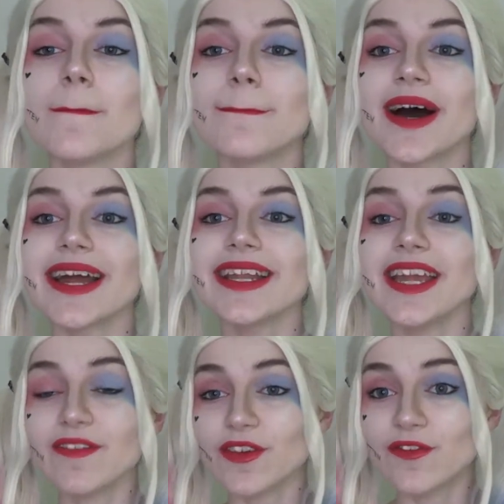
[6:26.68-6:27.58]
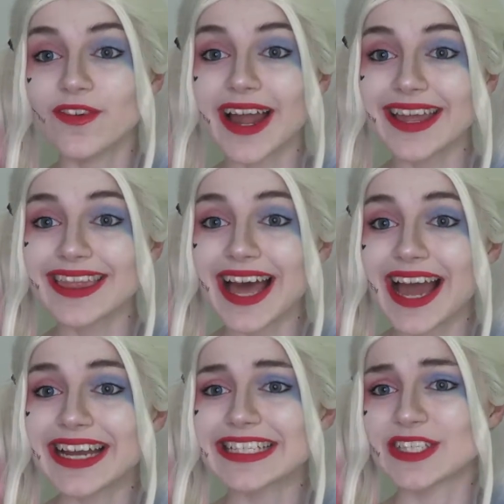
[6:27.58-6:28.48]
But if you find
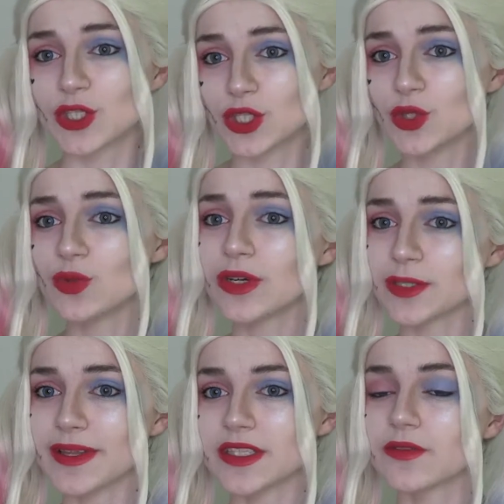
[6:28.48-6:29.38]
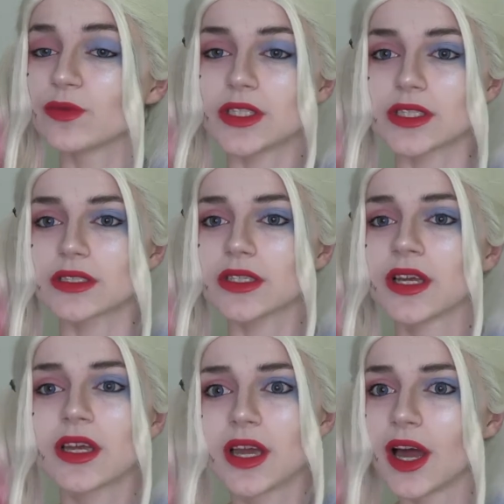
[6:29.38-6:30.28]
that is too expensive, which
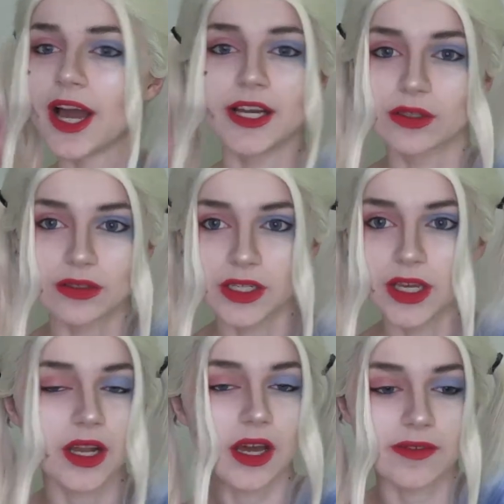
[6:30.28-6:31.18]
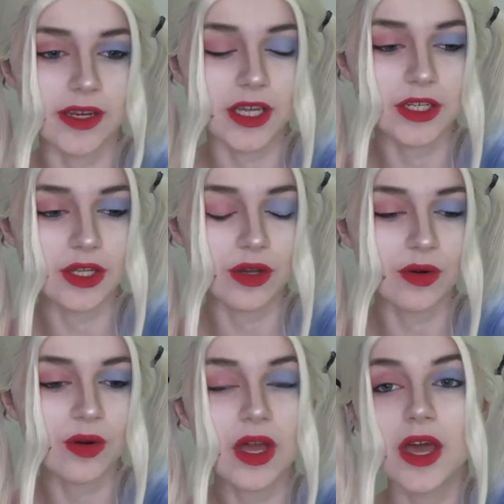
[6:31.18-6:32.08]
I totally get, I find that
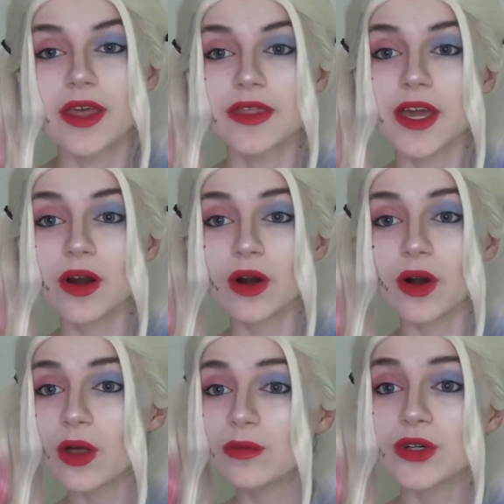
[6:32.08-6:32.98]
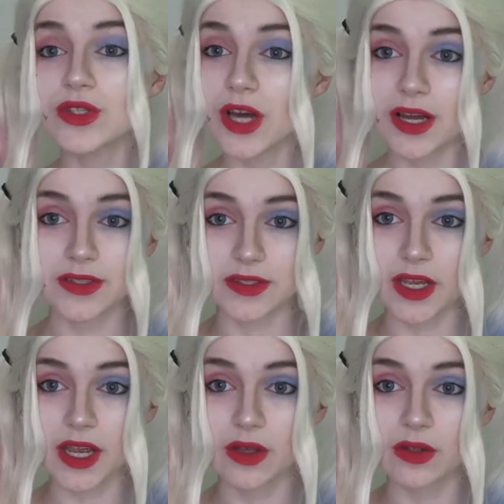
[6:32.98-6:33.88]
too, they are almost on
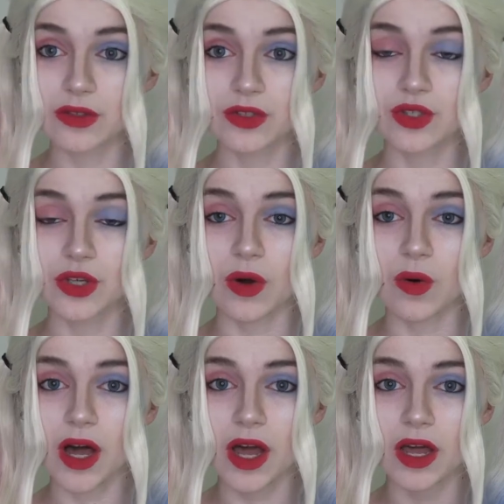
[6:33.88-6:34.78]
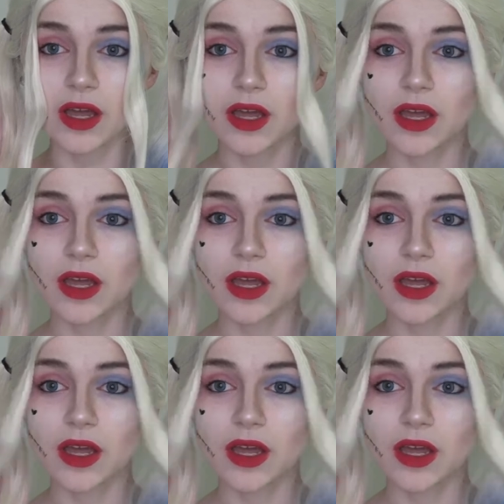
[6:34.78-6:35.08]
sale, so